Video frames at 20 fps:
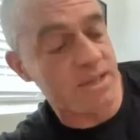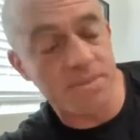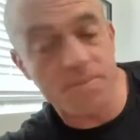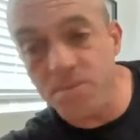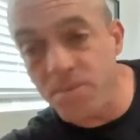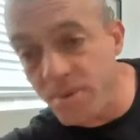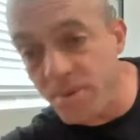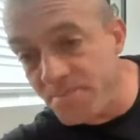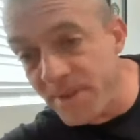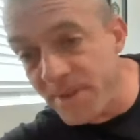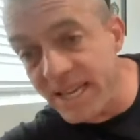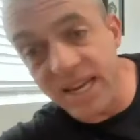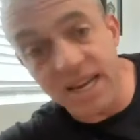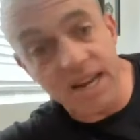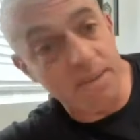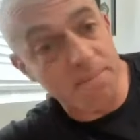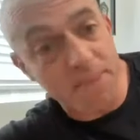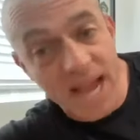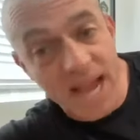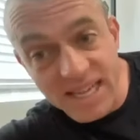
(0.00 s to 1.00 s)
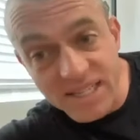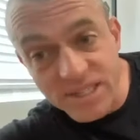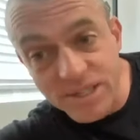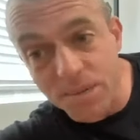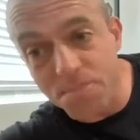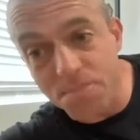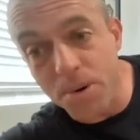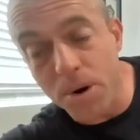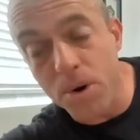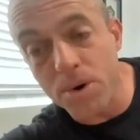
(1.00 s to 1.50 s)
They're making an
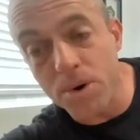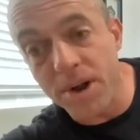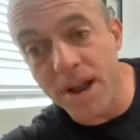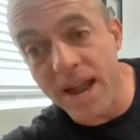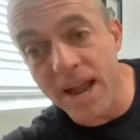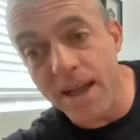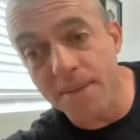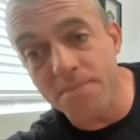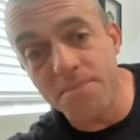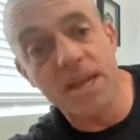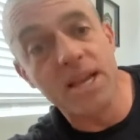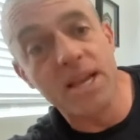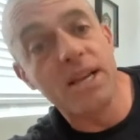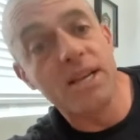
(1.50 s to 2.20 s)
ambassador program.